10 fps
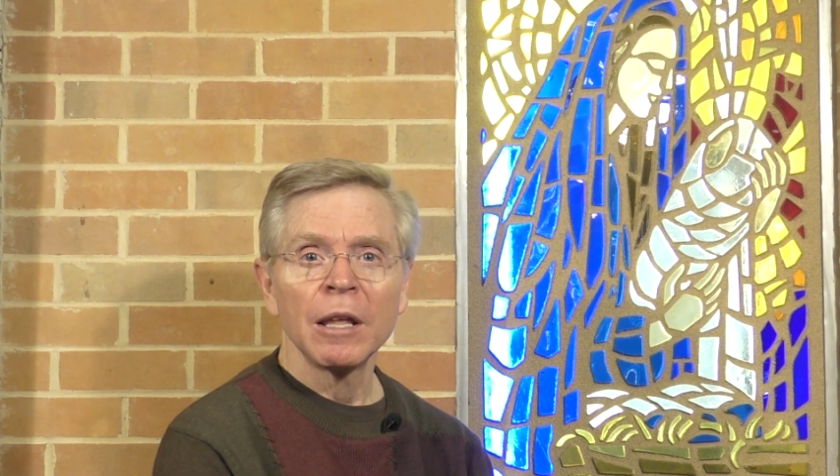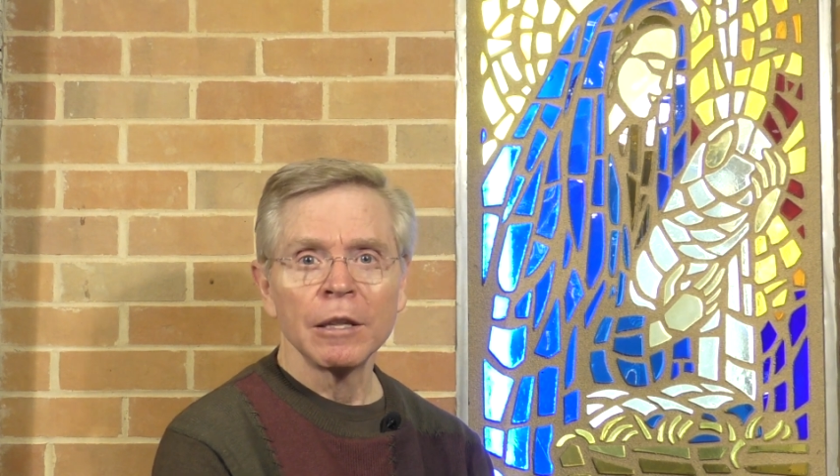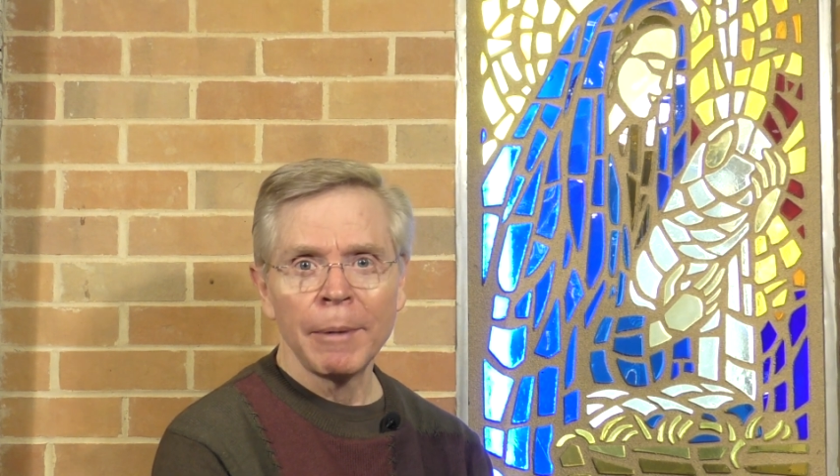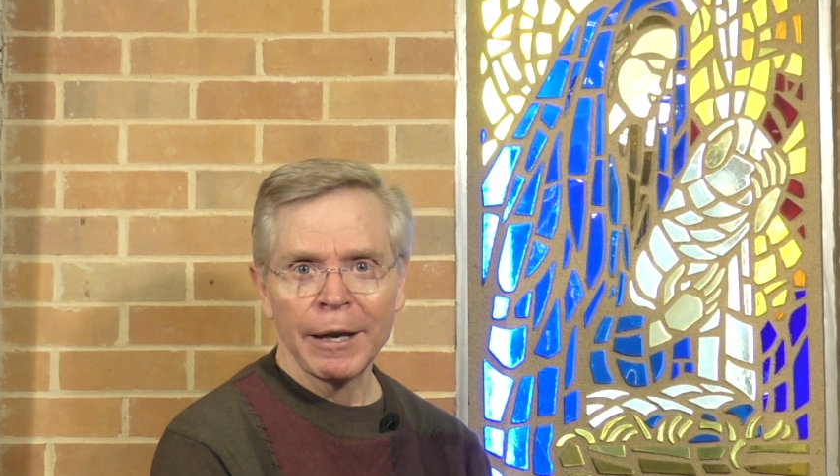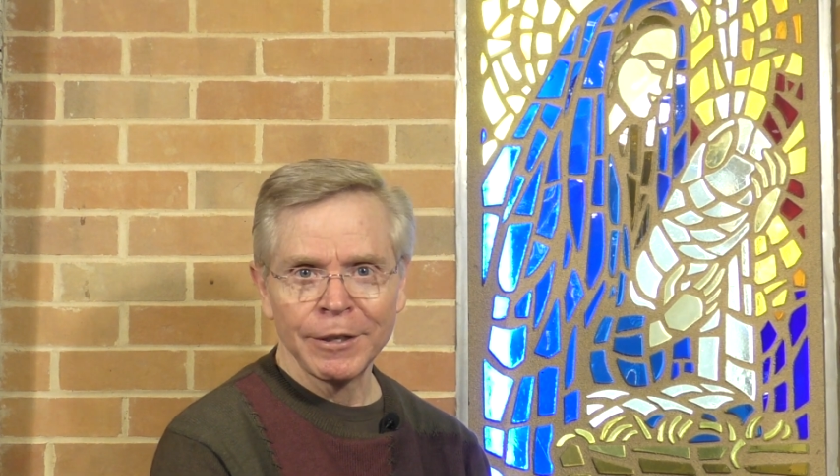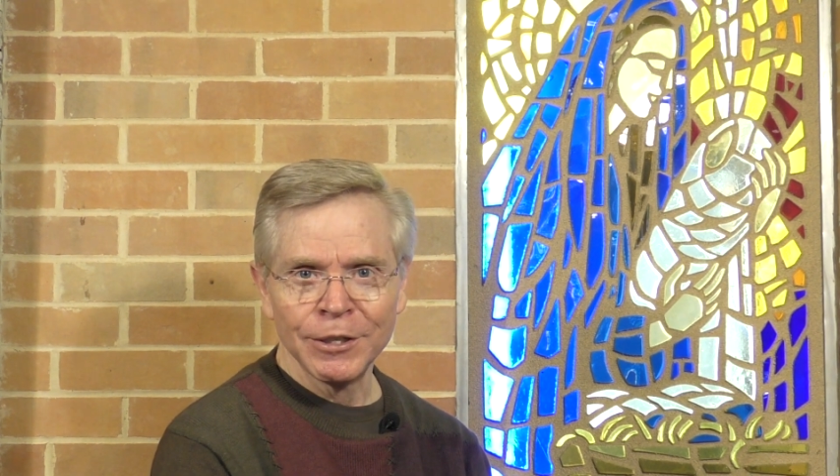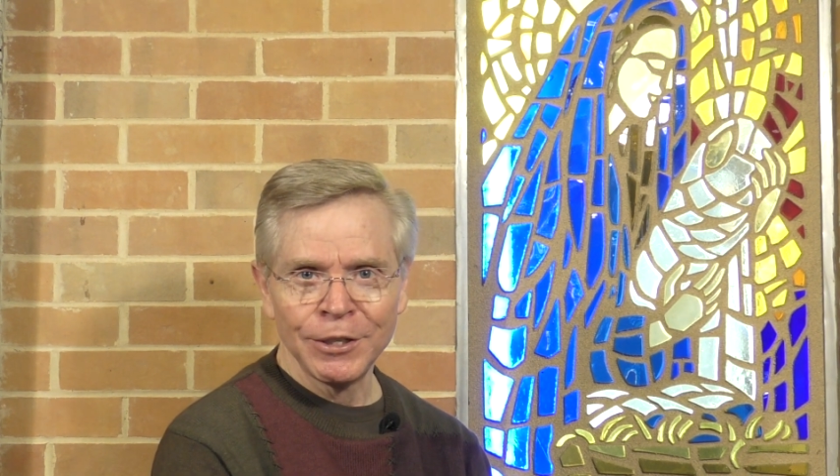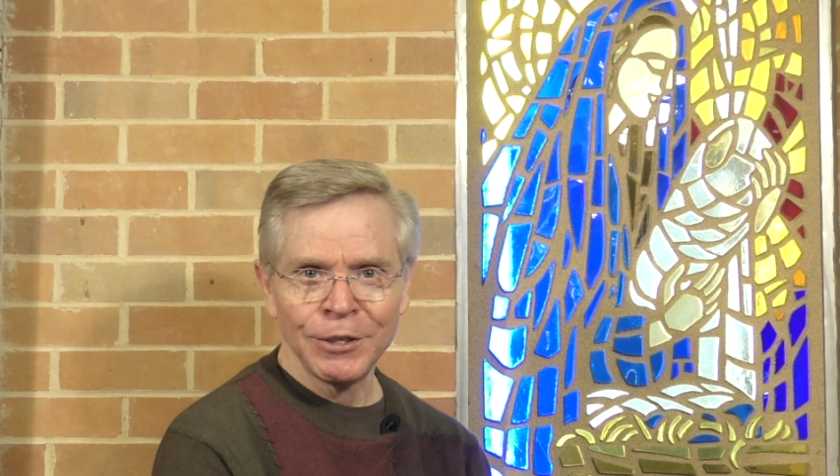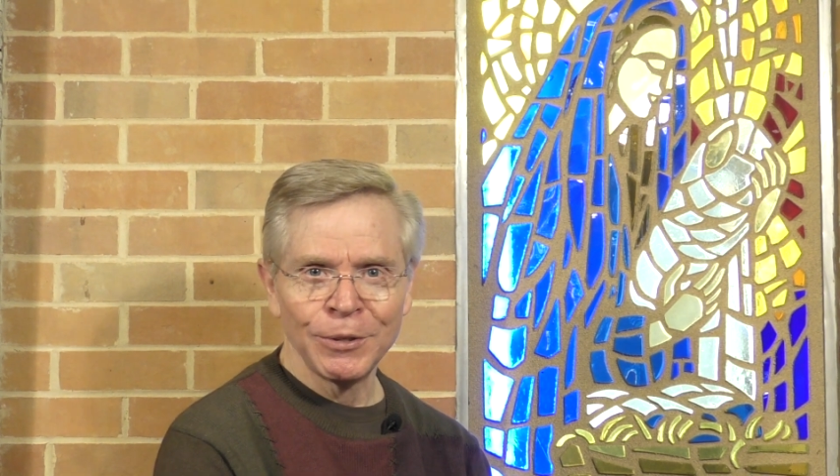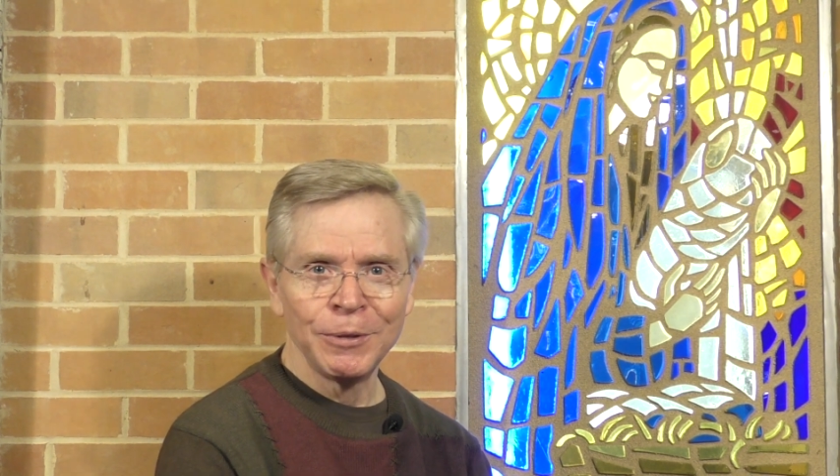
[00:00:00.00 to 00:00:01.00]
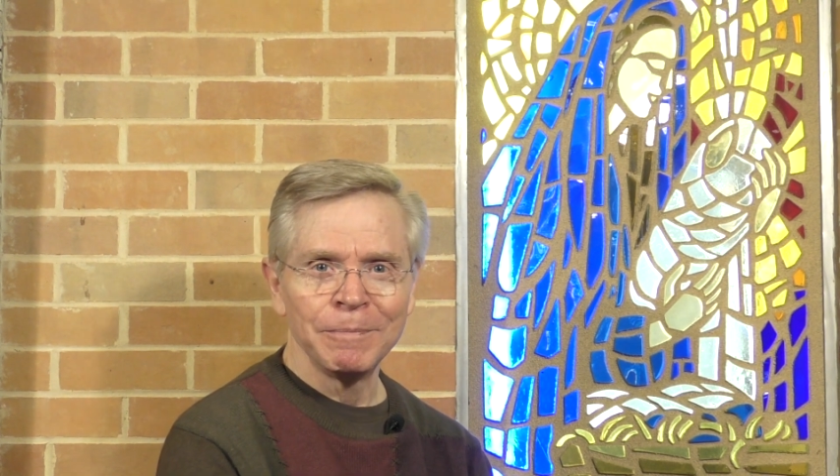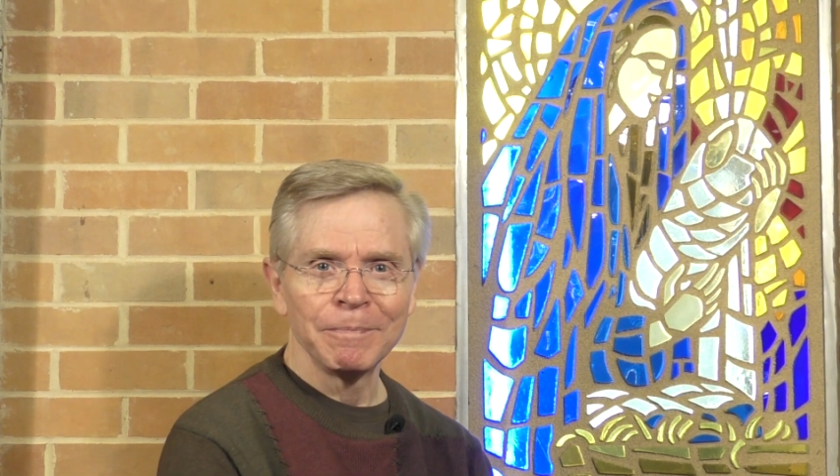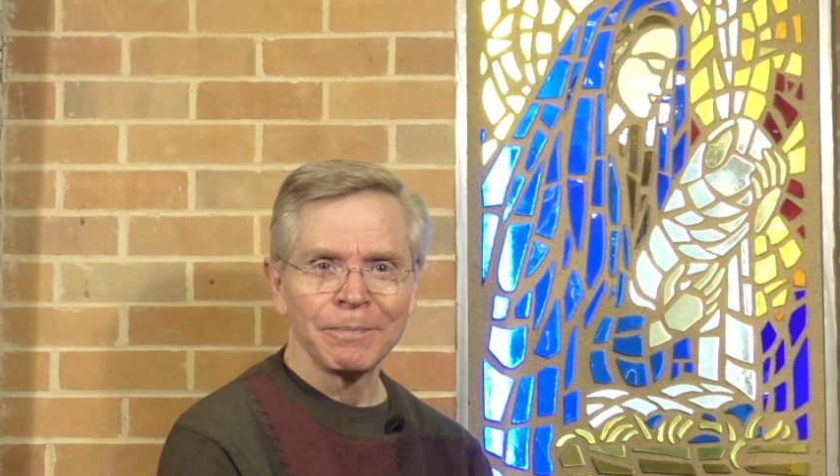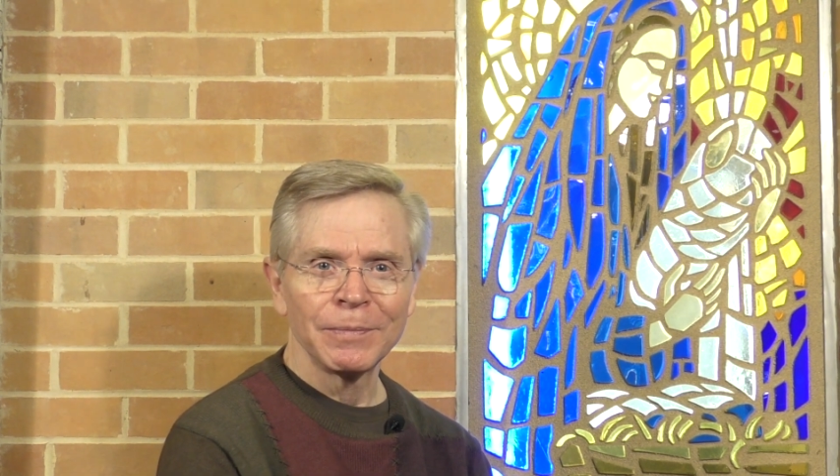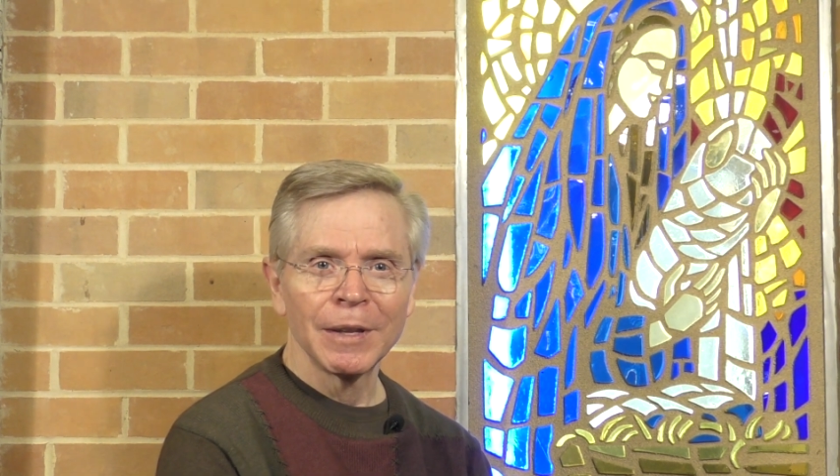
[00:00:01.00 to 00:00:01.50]
The man continued.
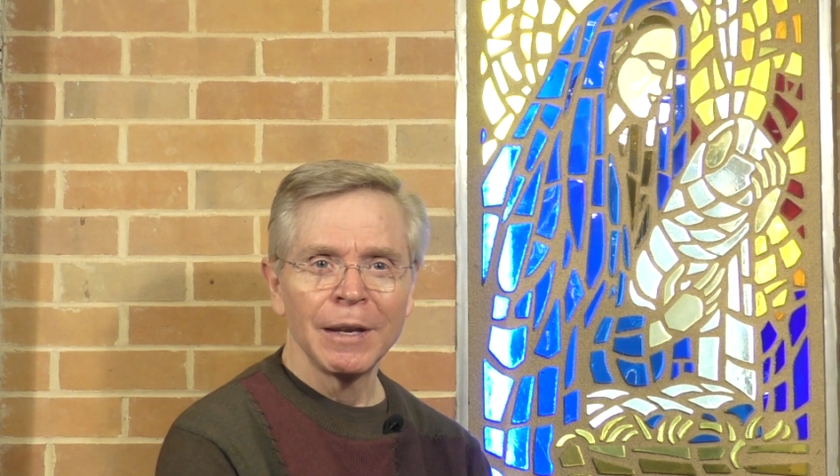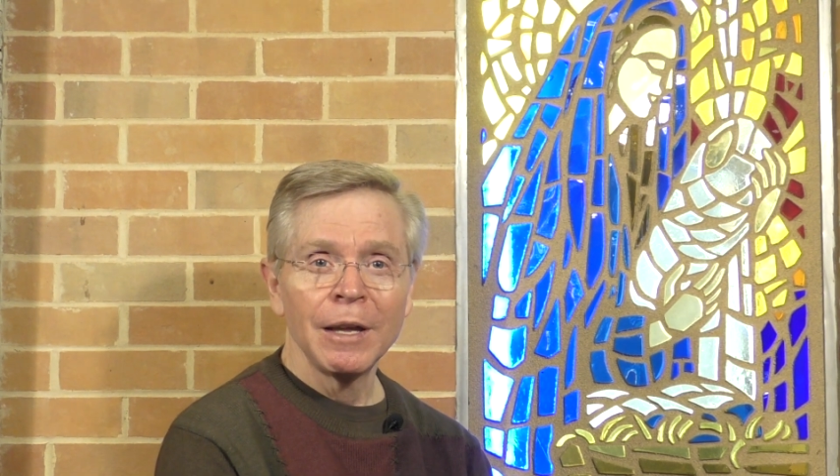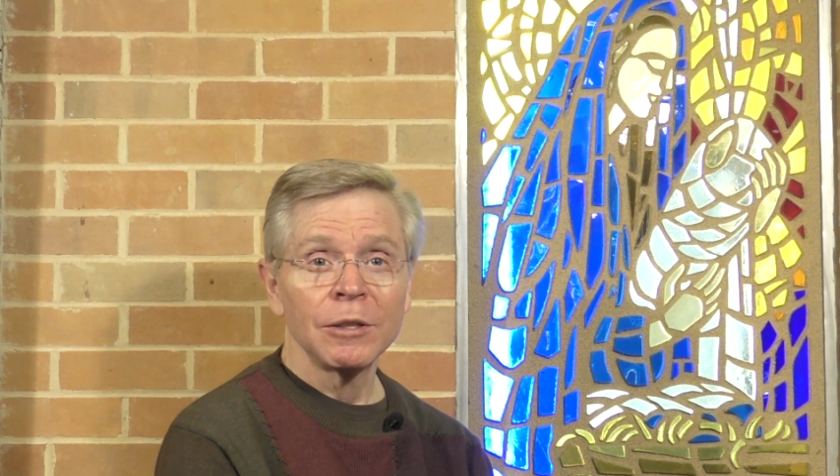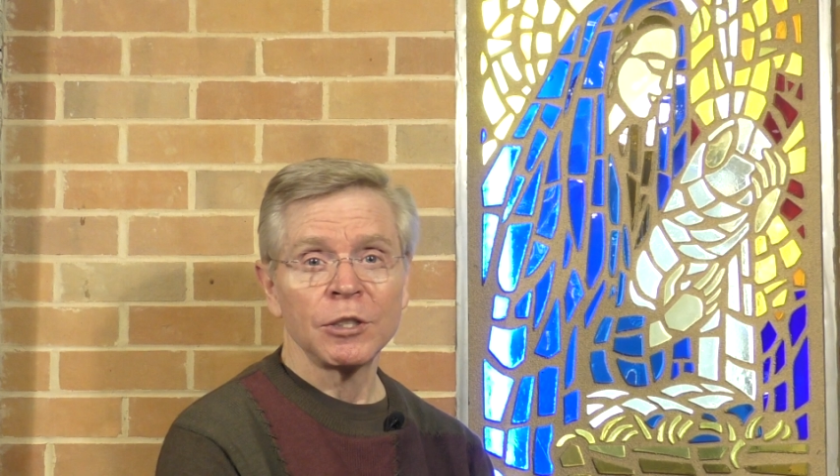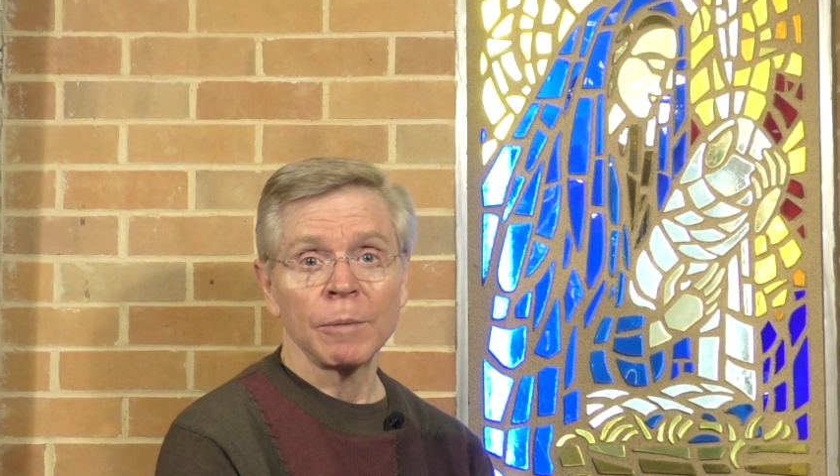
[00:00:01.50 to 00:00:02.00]
The